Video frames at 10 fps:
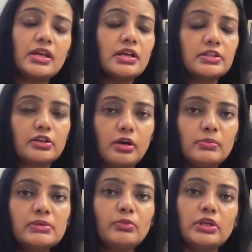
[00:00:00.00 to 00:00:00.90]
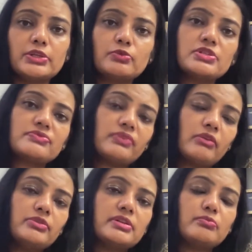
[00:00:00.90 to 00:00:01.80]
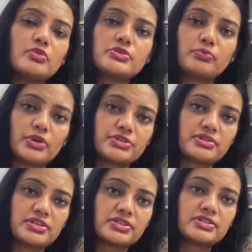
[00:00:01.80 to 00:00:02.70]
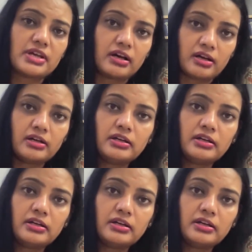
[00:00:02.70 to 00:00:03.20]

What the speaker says: The common molecules found in most moisturizers are